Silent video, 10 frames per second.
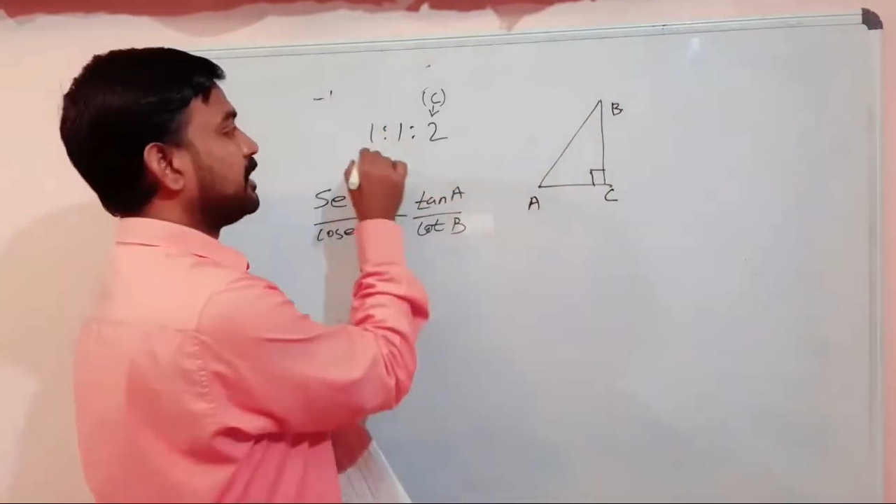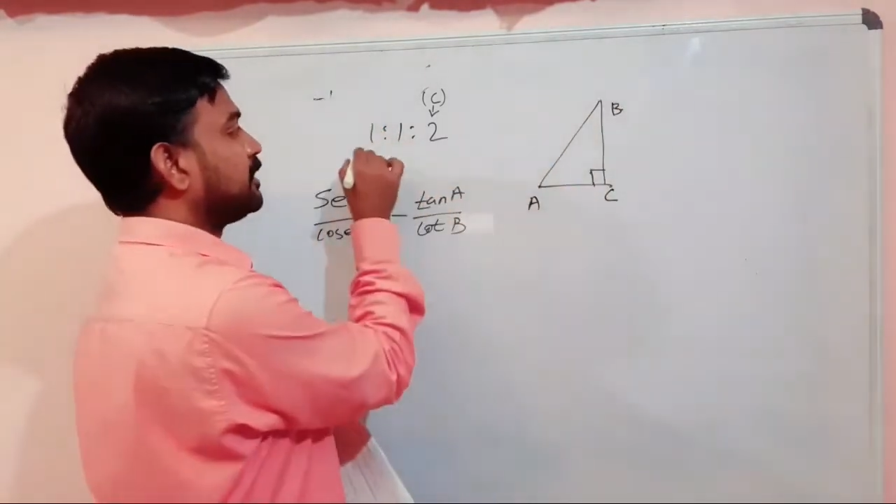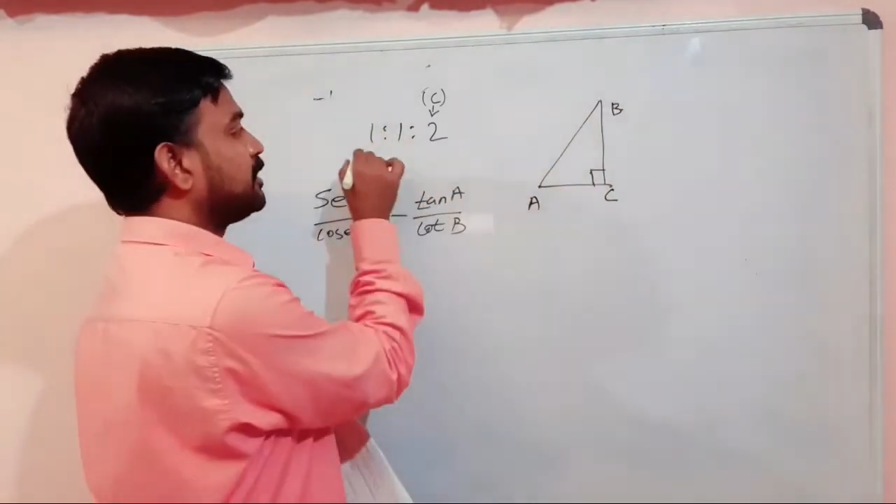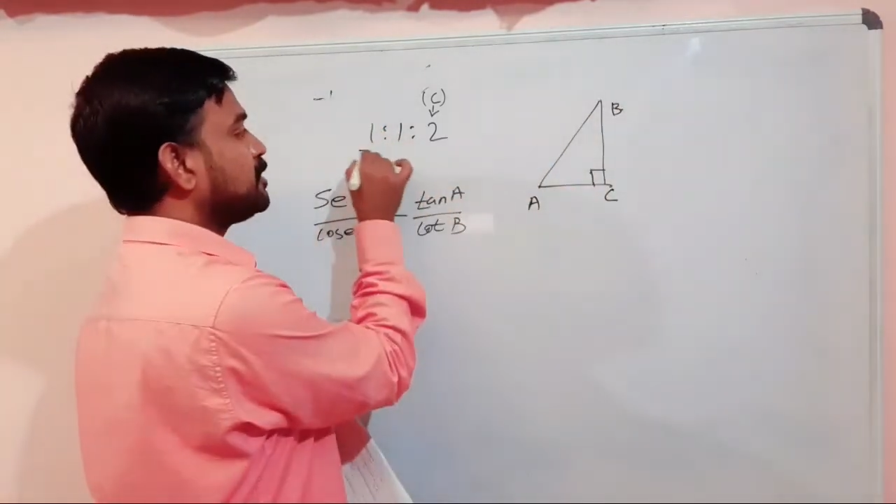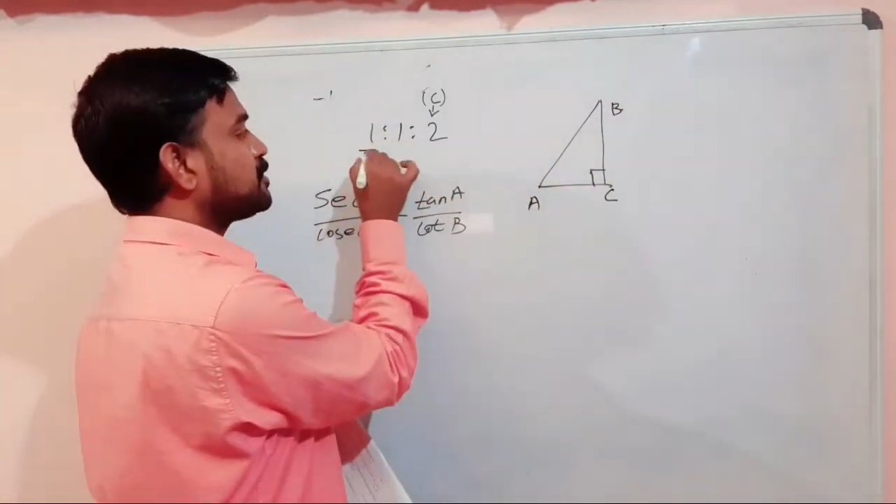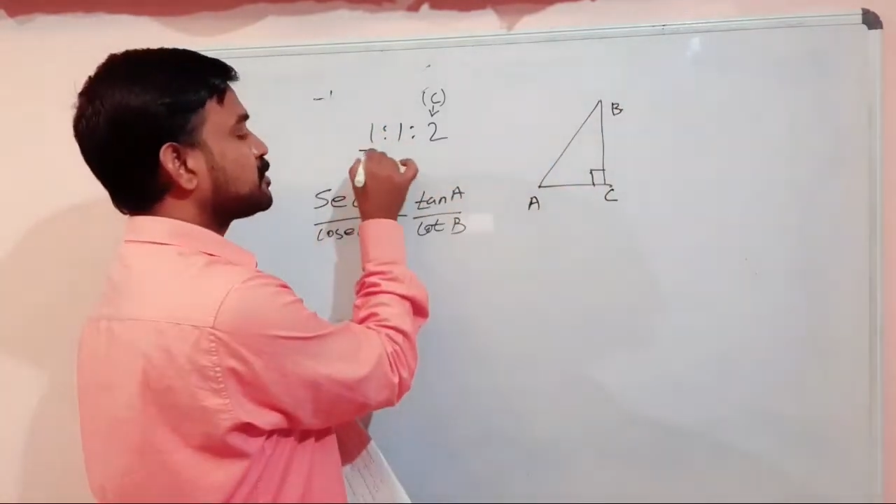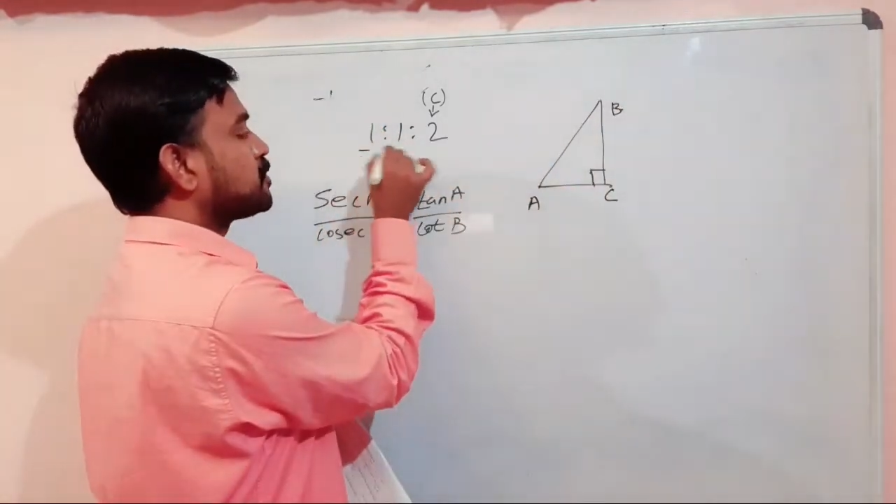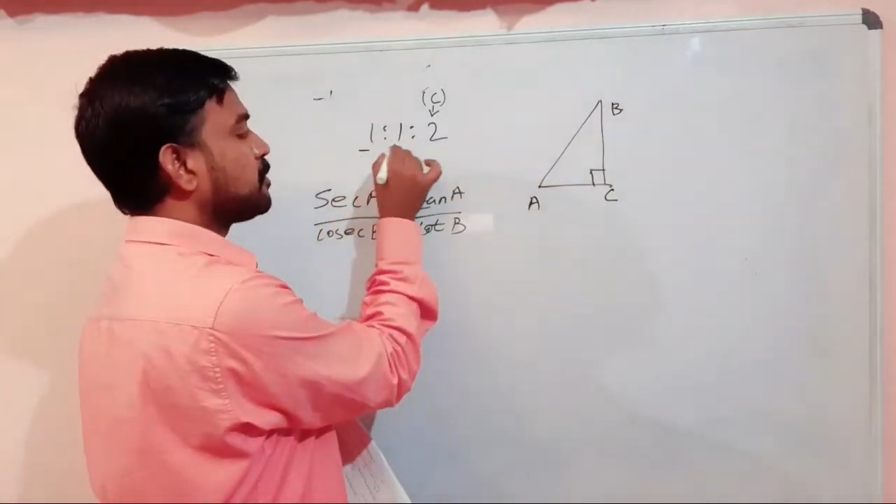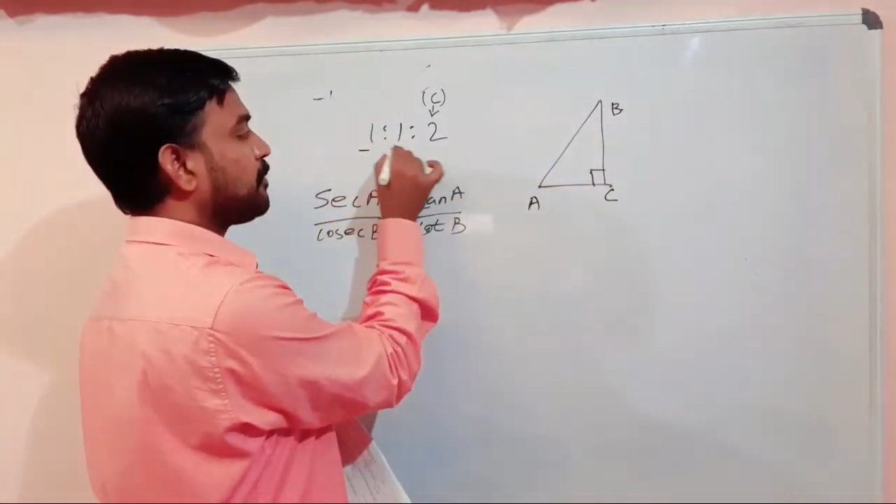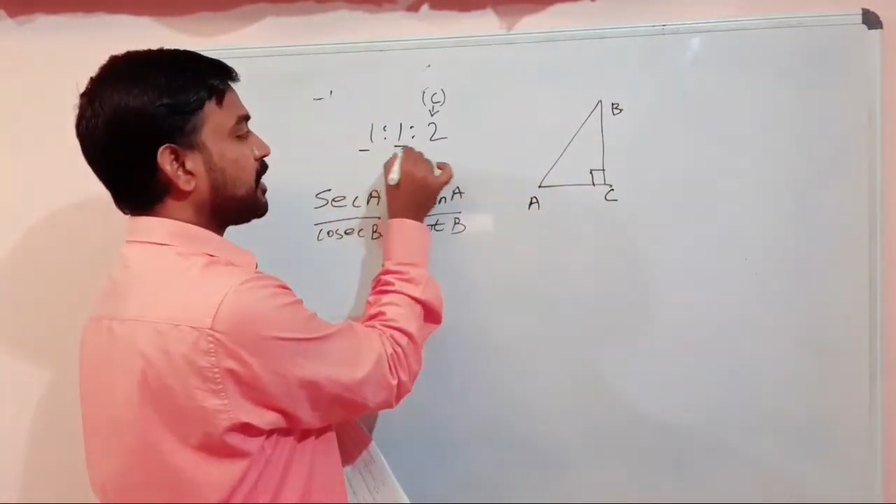these
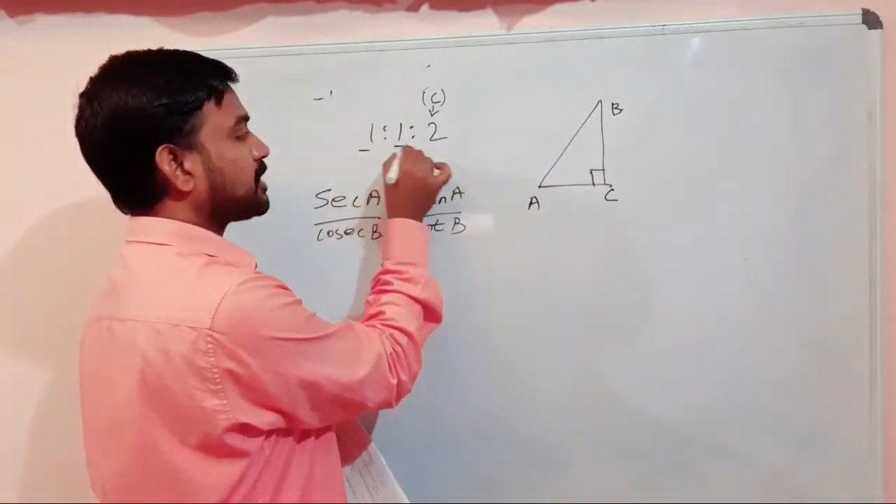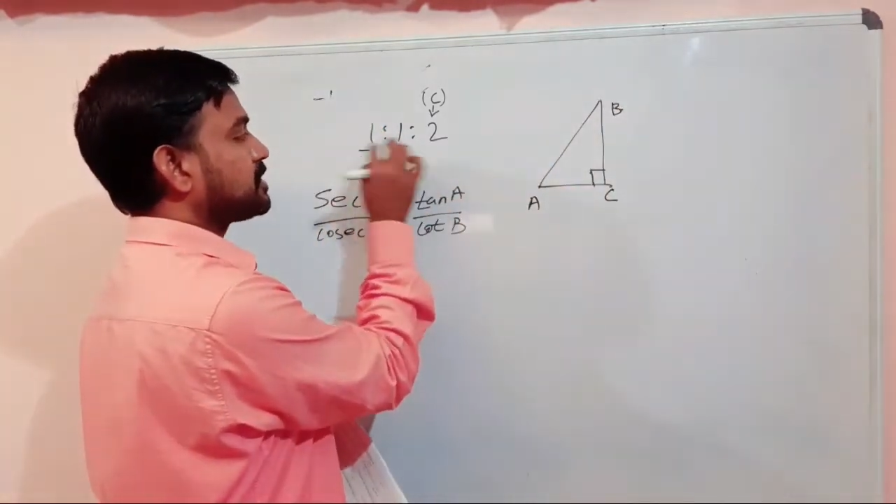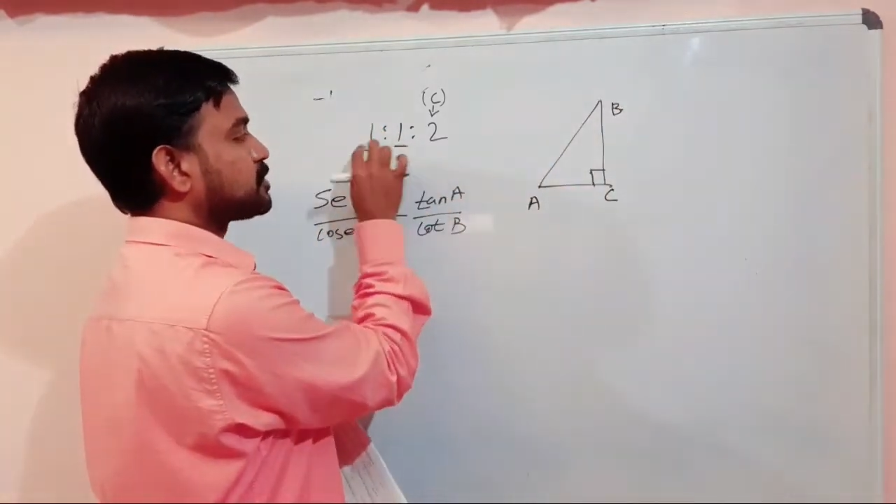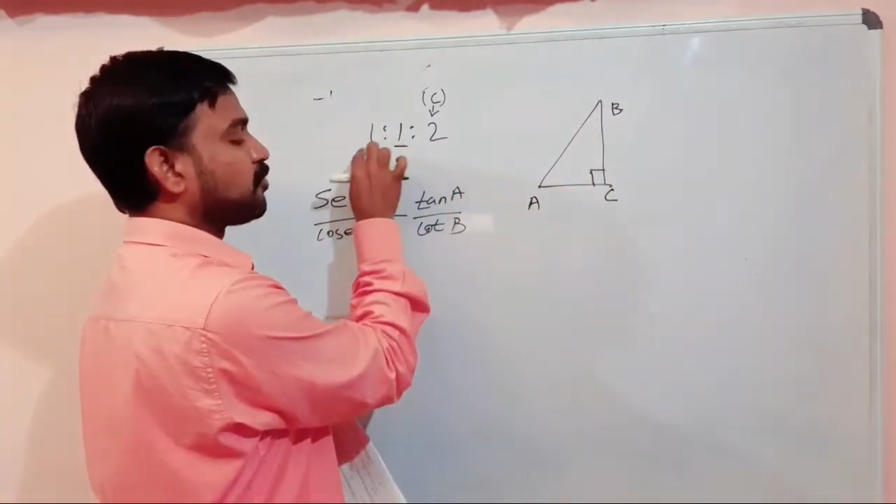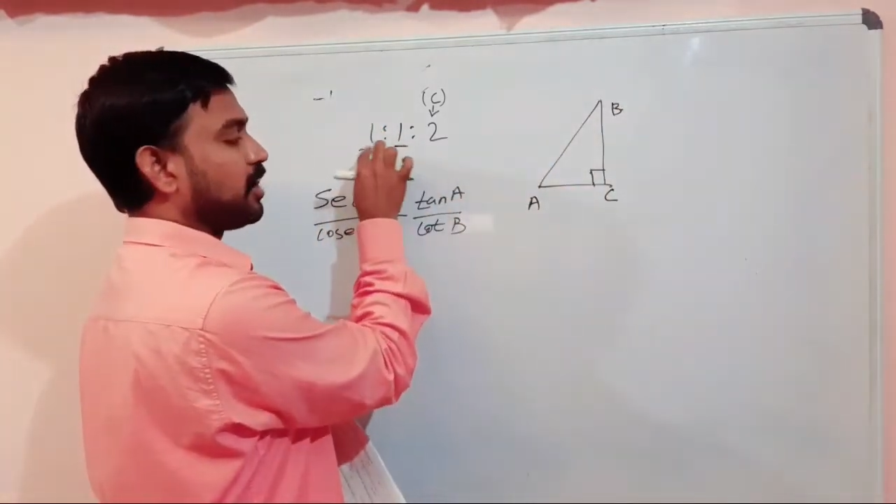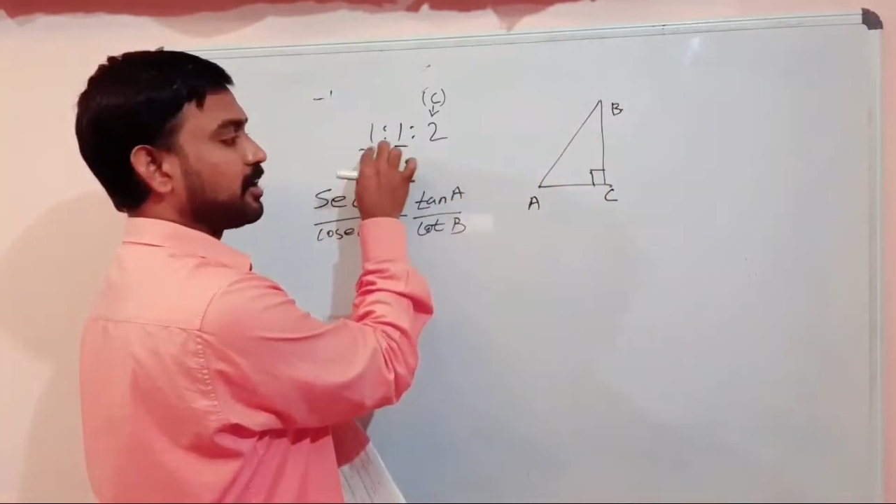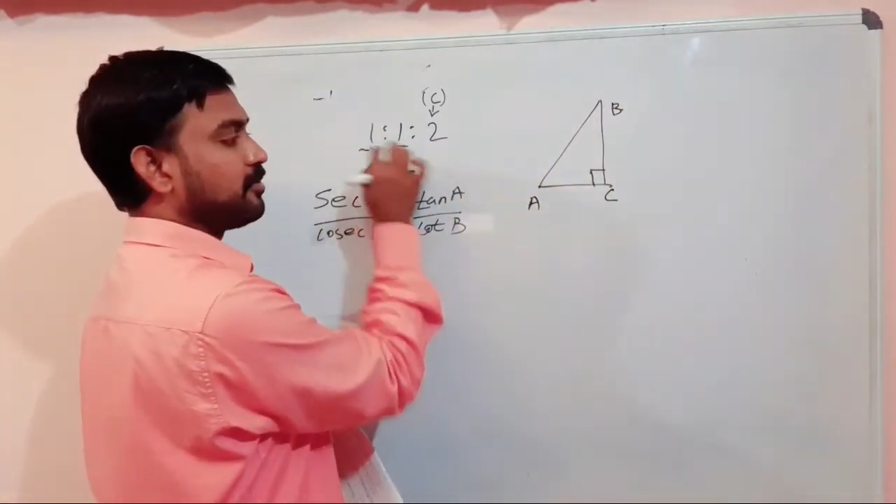two part is 1,